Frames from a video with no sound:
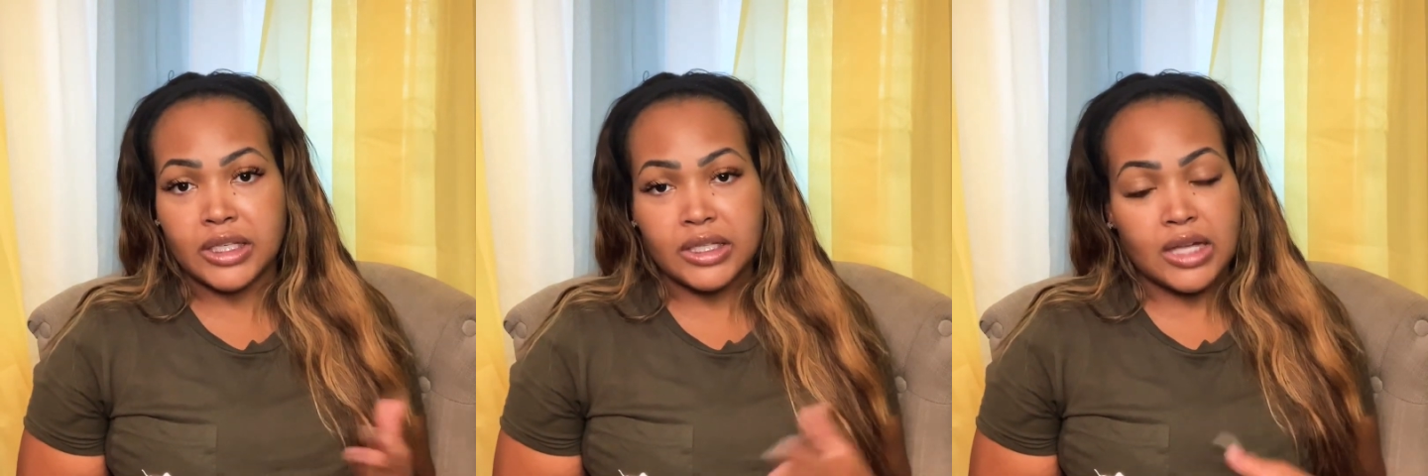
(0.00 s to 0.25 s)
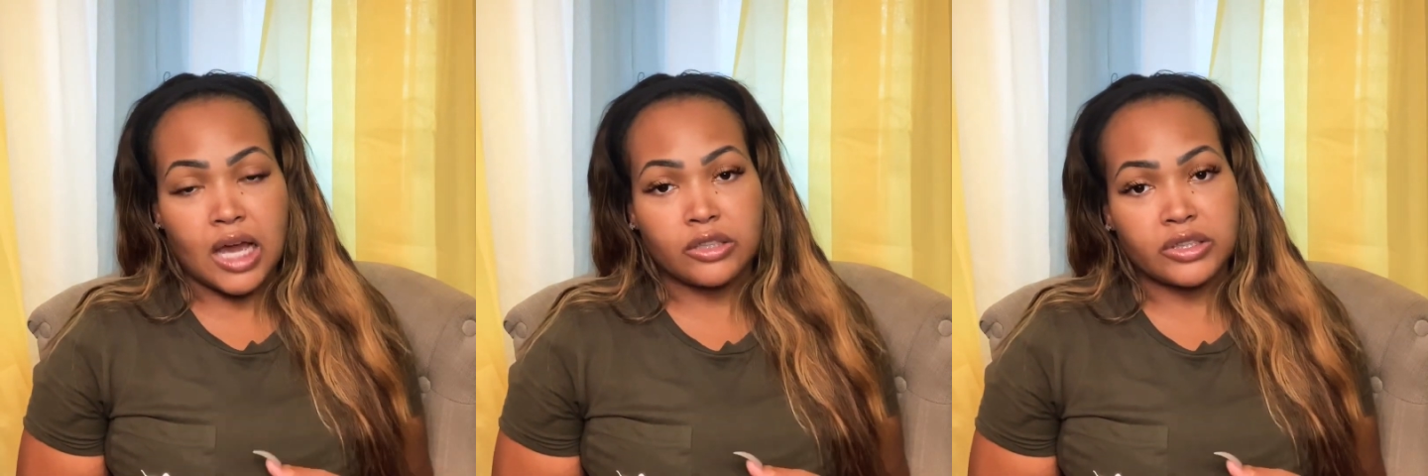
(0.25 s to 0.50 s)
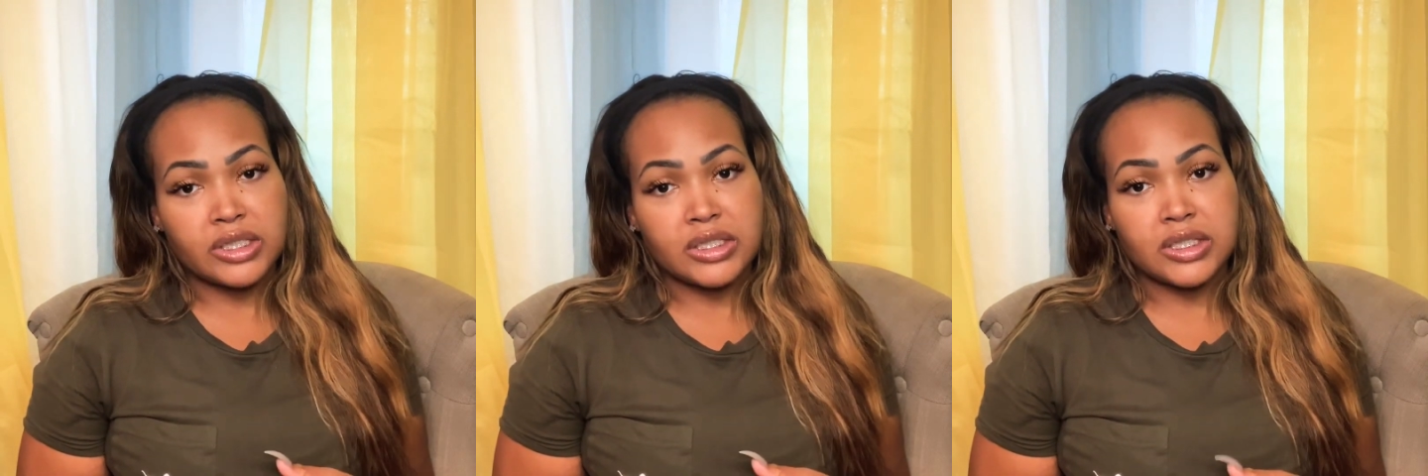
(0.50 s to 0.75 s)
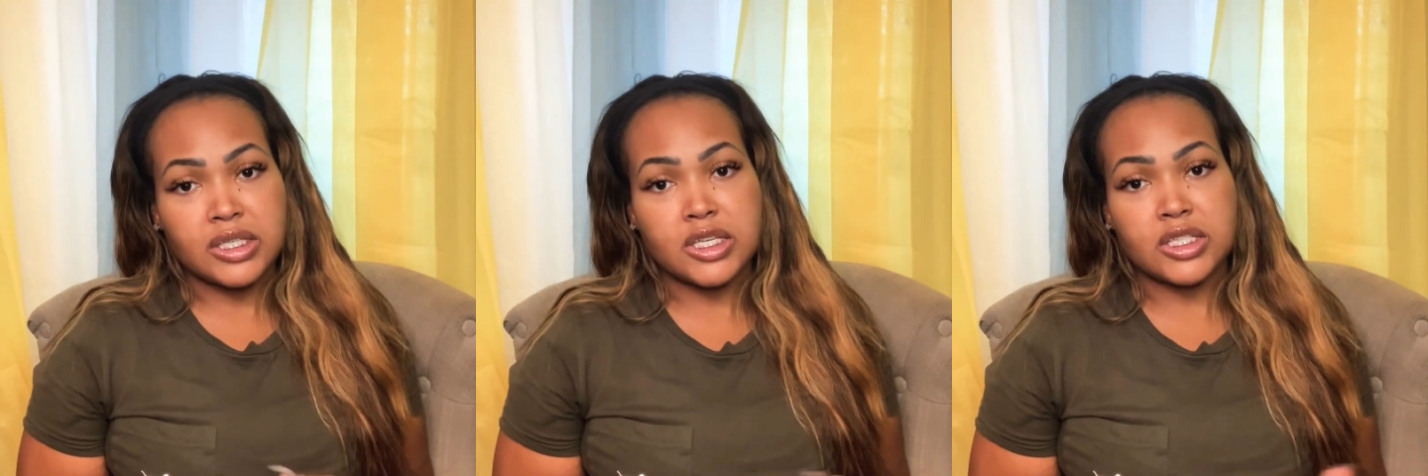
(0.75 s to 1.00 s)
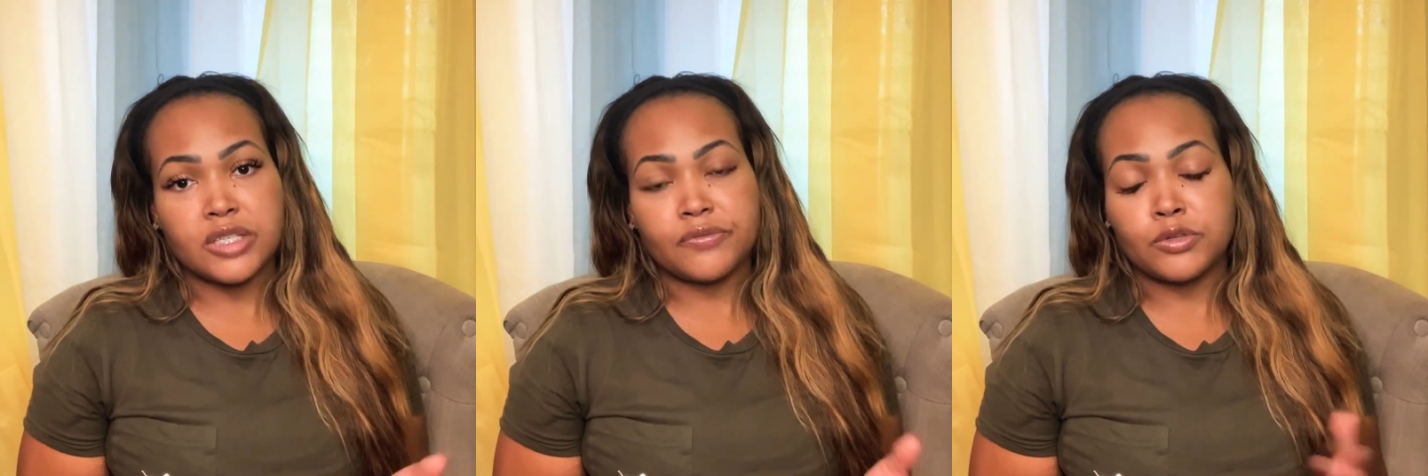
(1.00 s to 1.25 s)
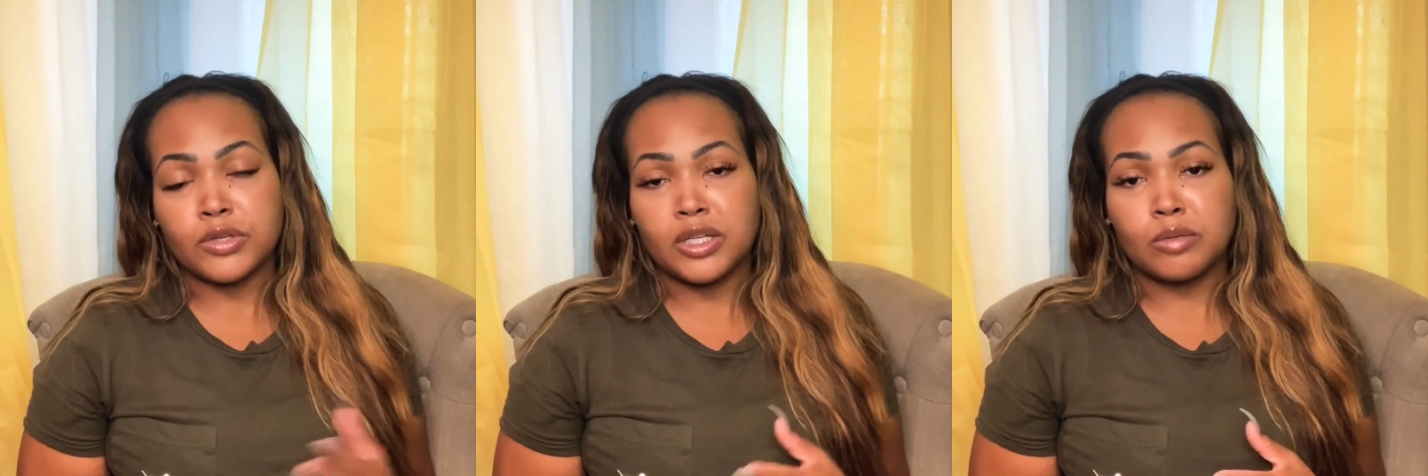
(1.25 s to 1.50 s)
getting all of these things
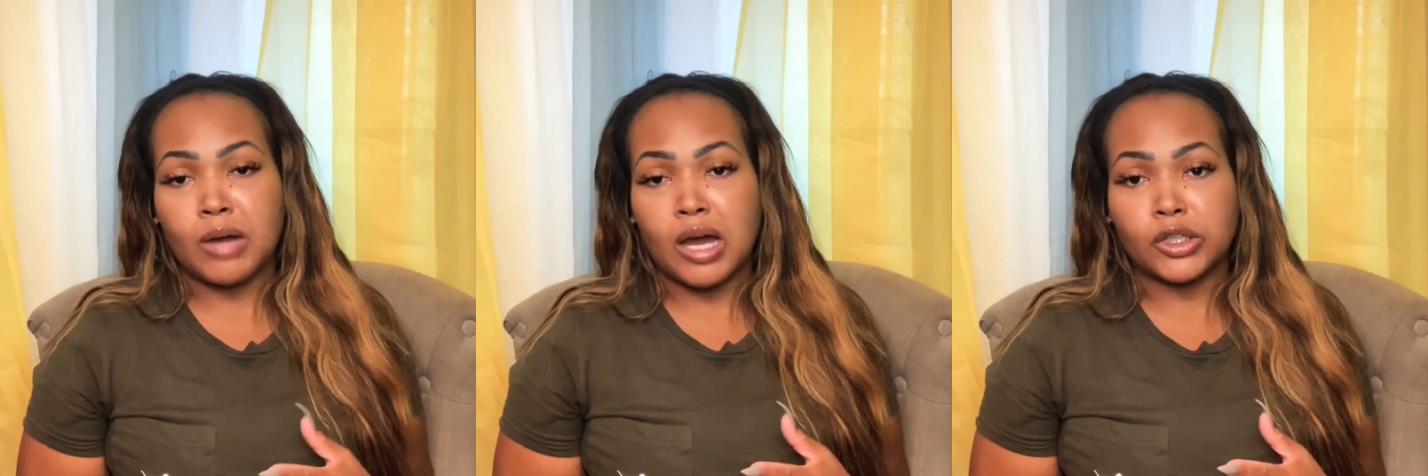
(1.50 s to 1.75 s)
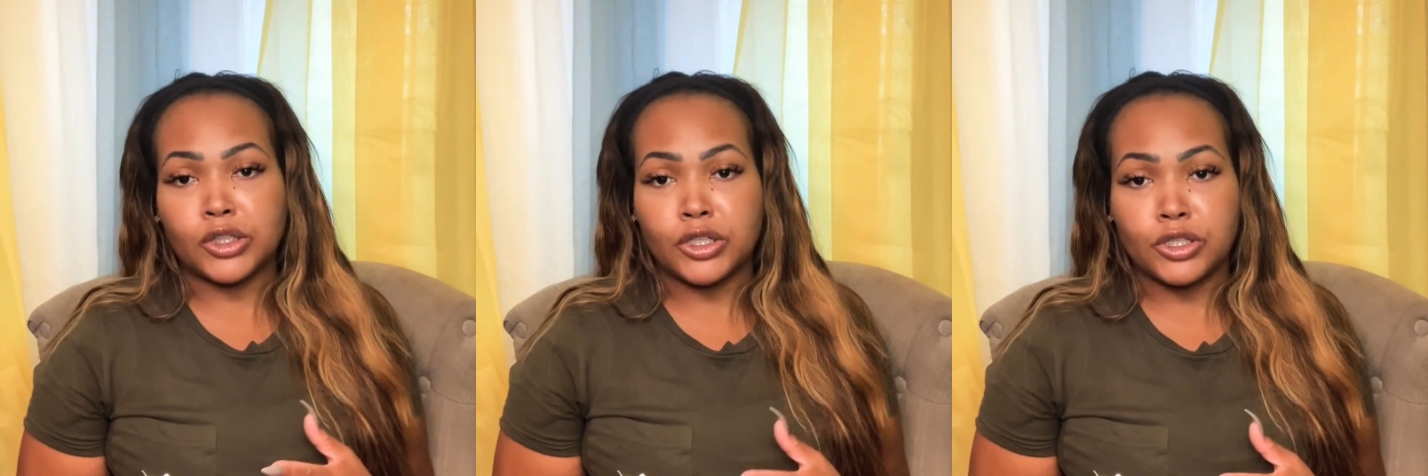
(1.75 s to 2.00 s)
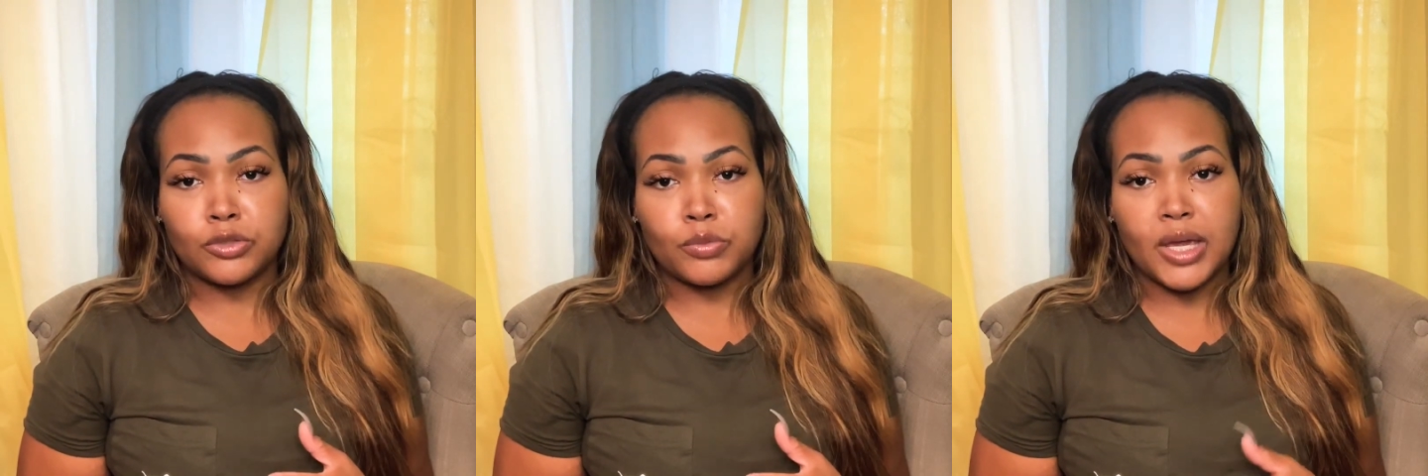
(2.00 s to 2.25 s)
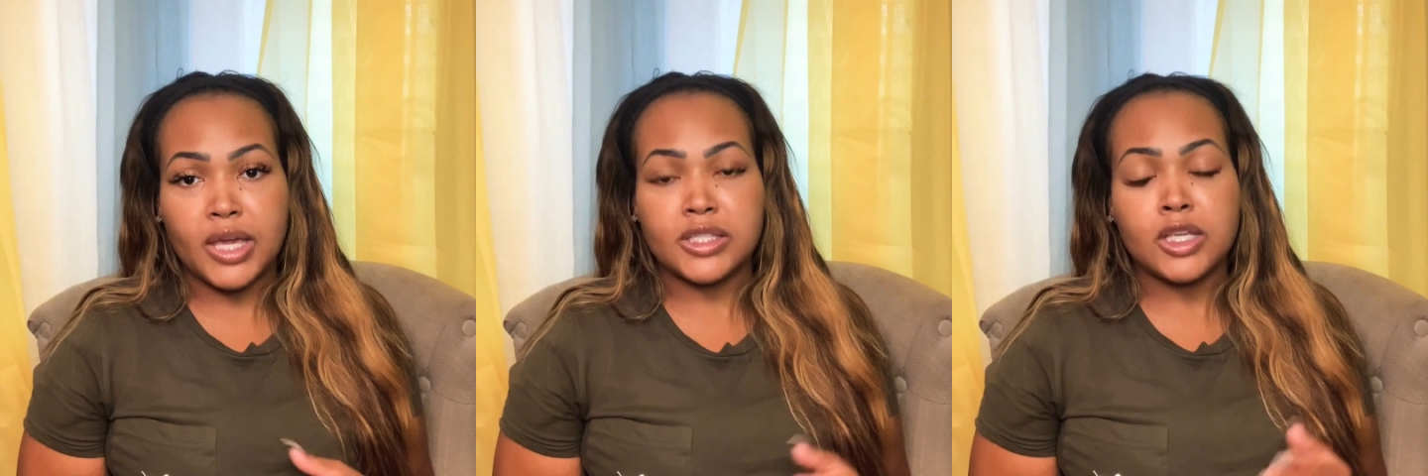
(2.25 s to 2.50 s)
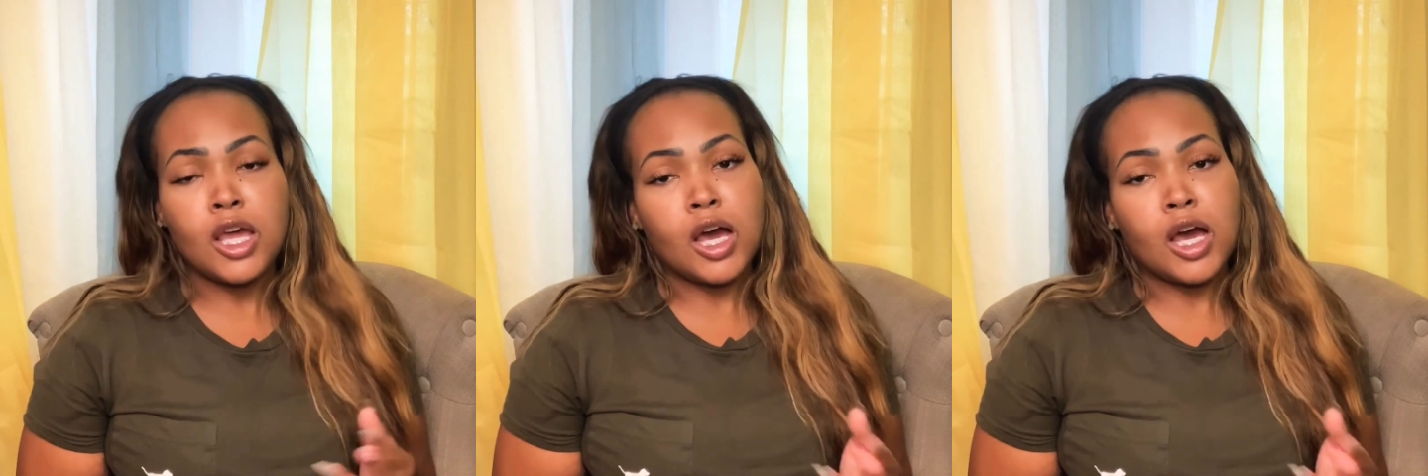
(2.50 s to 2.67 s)
if you get them all in the US,